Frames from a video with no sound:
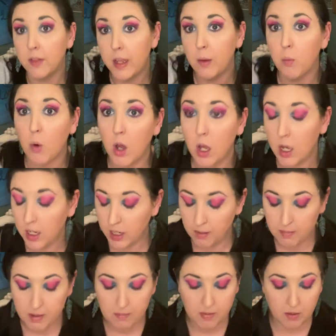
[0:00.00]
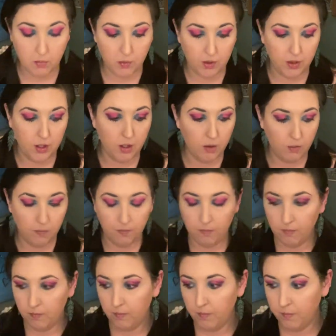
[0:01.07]
They want a commitment with you.
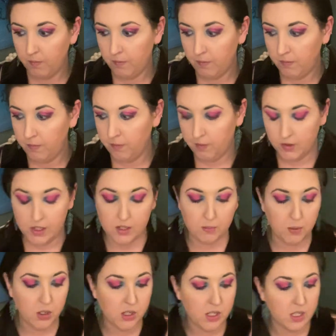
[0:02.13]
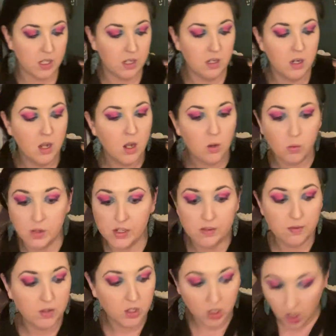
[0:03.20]
This person
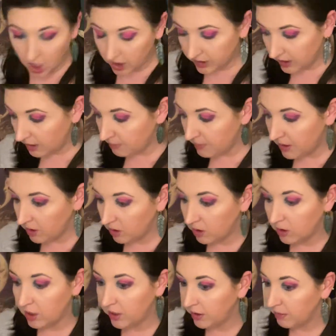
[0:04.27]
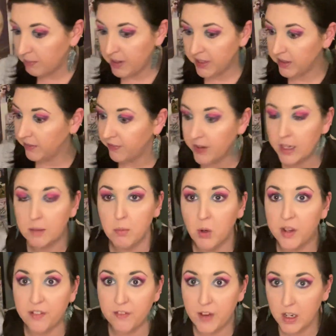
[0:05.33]
was non-committal, could have been the fuck
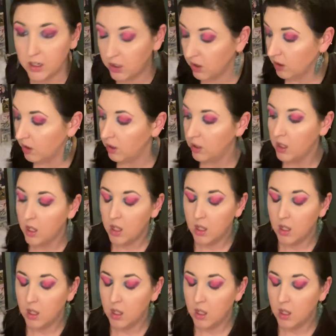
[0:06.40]
boy, fuck girl